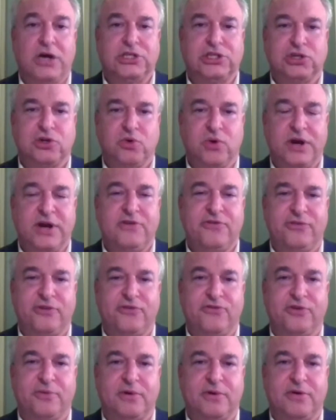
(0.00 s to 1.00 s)
harsh
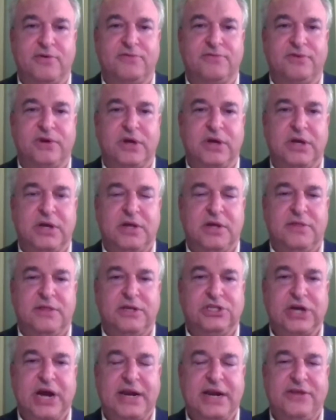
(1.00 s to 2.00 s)
criticism of
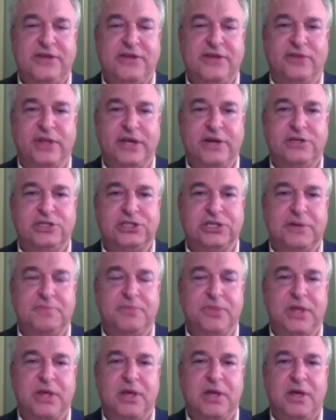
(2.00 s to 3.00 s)
the Chinese
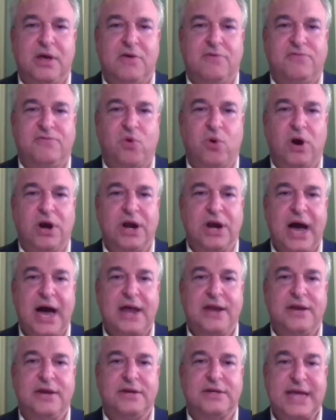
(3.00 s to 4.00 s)
leadership for
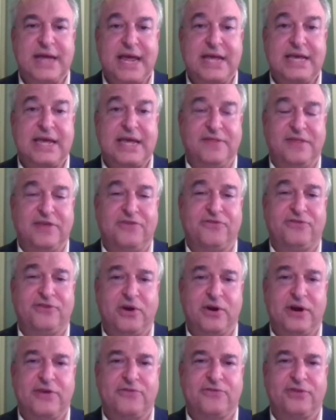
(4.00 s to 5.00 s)
not taking this
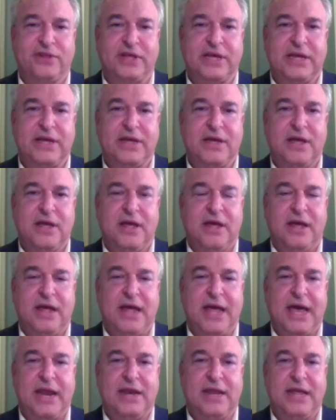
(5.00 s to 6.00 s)
seriously.
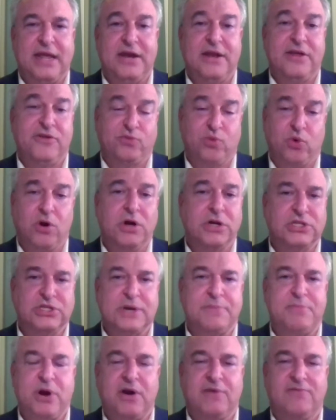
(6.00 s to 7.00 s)
And in his words,
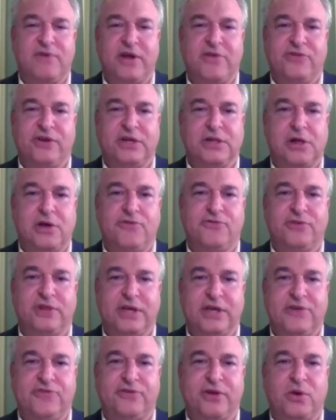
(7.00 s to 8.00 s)
I'm paraphrasing
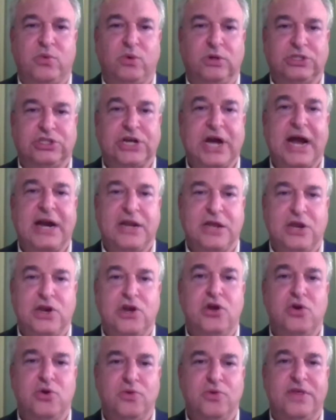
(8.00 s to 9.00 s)
closely, he said, well, China
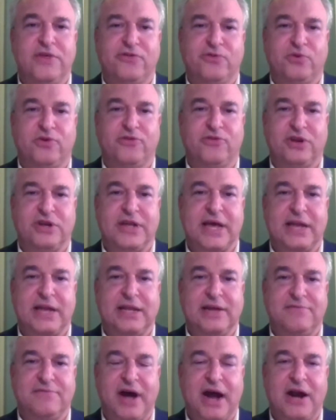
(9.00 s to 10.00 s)
knew this was a
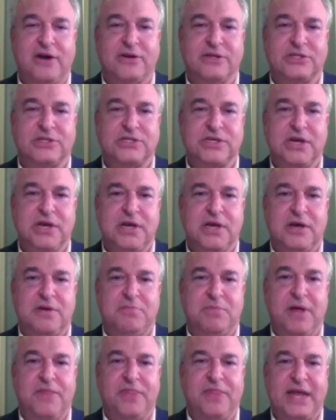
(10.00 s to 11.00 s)
deadly virus,
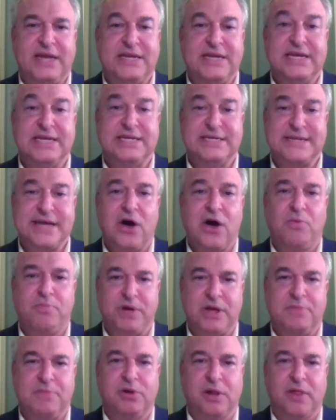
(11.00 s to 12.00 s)
but they didn't tell
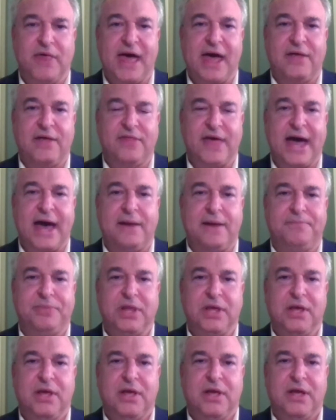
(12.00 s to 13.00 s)
people that.
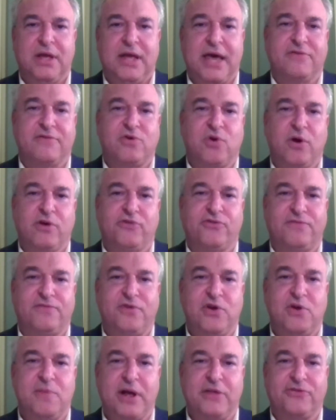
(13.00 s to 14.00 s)
And of course, a
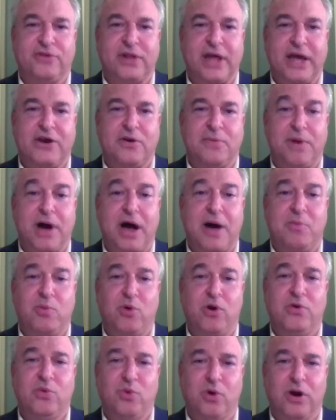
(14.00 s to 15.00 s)
few months later, Bob
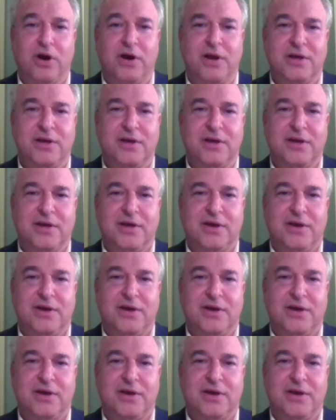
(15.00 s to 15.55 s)
Woodward